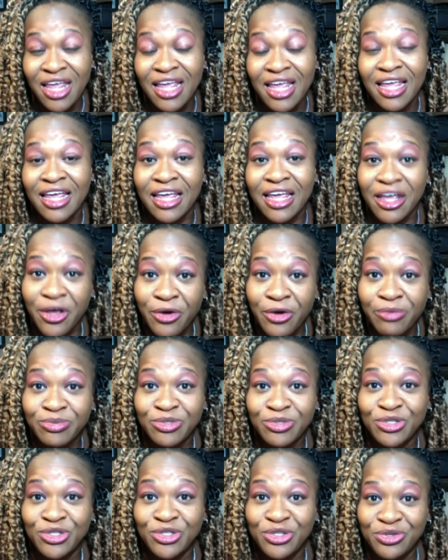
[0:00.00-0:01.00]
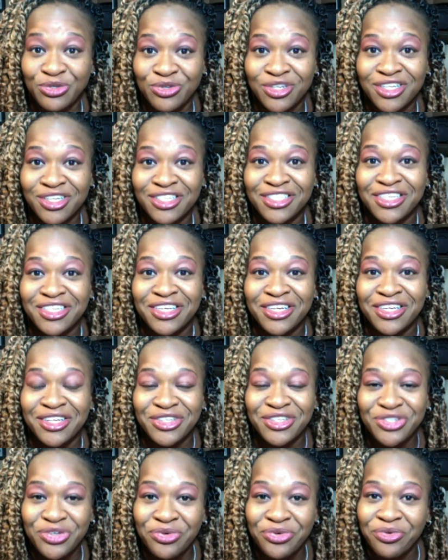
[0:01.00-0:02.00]
It helps students
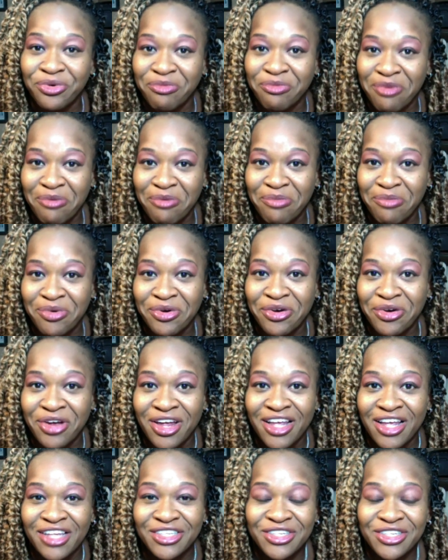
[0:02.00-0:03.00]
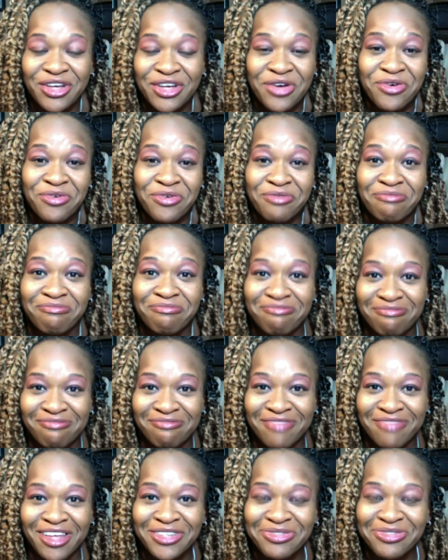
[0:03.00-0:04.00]
to remember. So
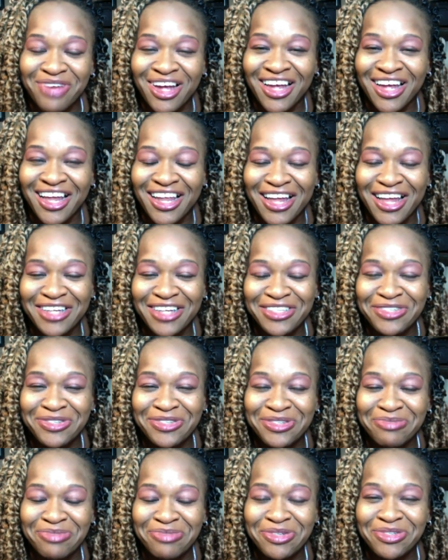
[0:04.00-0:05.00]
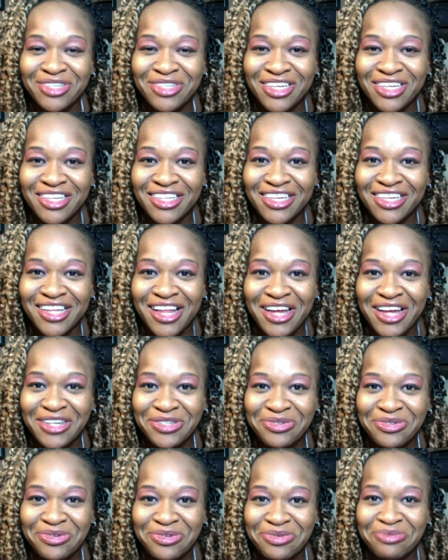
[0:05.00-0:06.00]
that's why I like using music in the
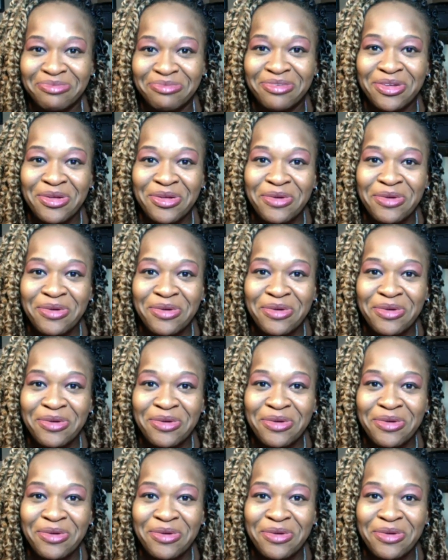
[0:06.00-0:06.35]
classroom.